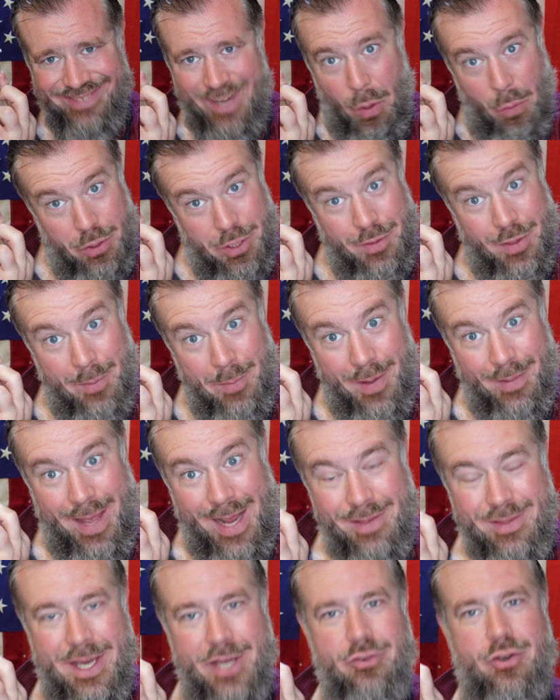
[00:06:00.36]
what did you think about
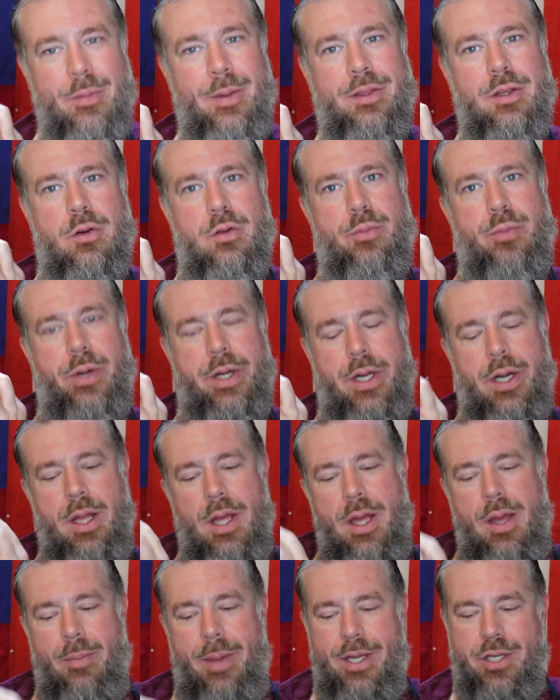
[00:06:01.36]
last ice cream? I thought it was pretty good.
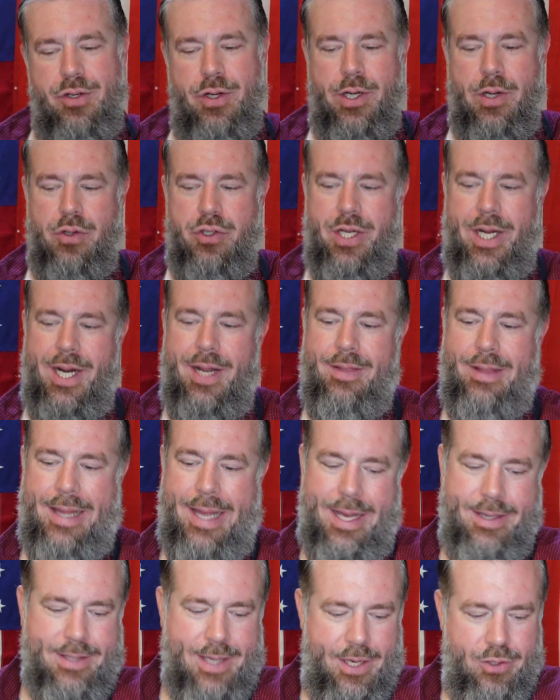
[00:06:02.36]
Make sure to go check out the
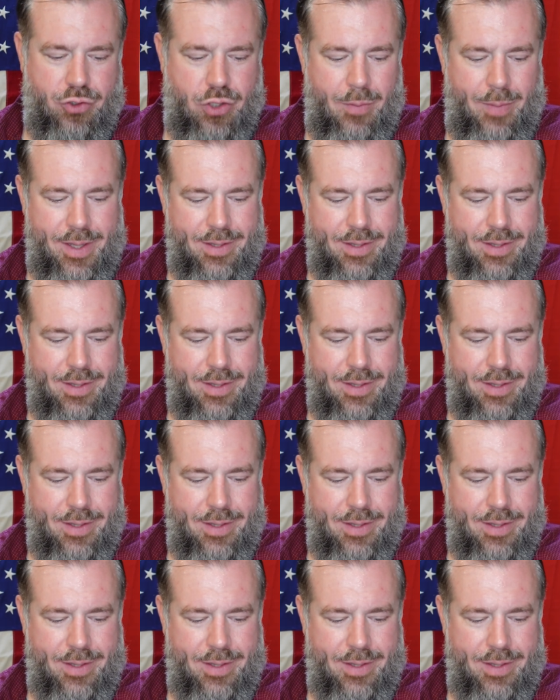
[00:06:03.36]
last ice cream.